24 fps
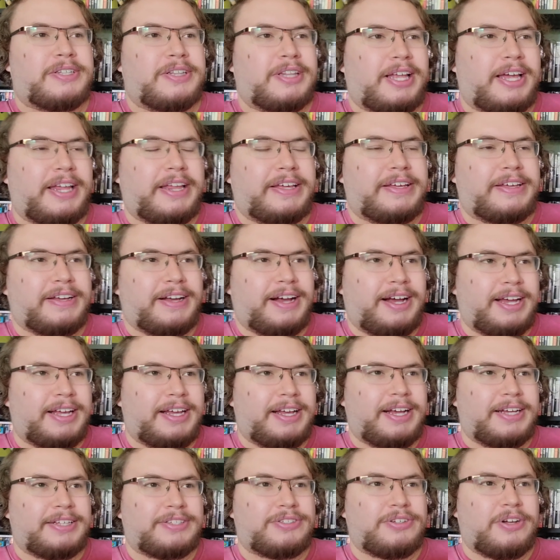Like I,
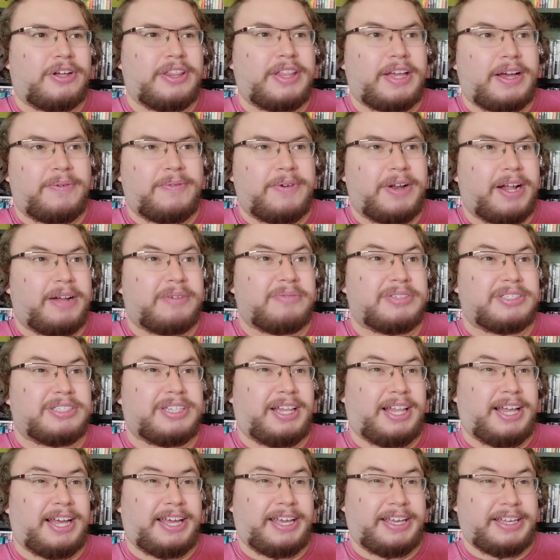I saw that when I was
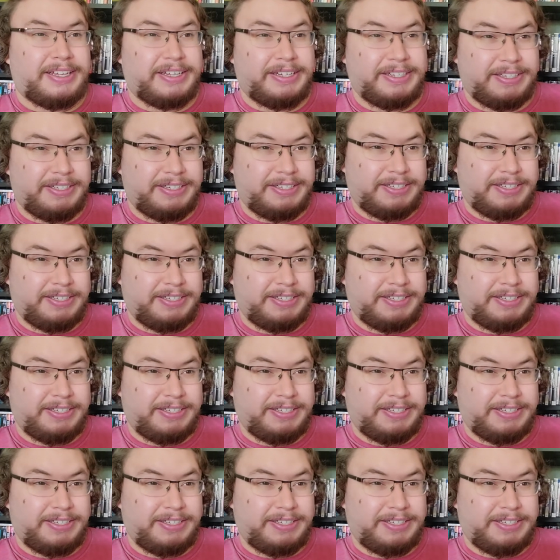like